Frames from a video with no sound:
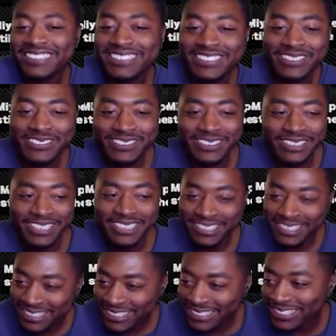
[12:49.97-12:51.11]
True
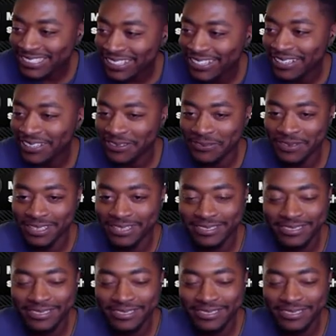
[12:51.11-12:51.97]
justice? Oh, man.